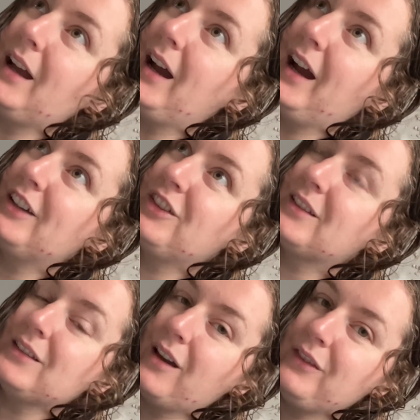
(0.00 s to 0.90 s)
I just
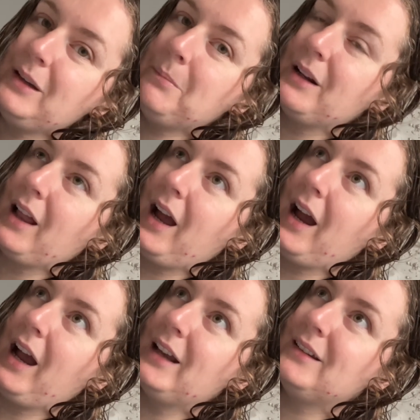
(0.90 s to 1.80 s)
love it, but
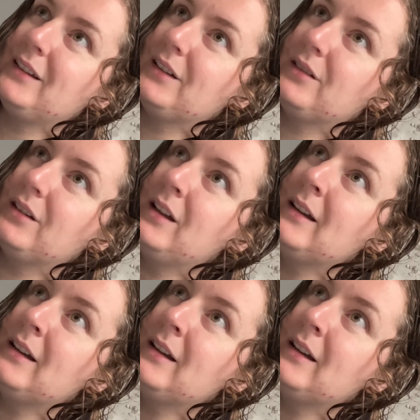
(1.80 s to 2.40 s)
I still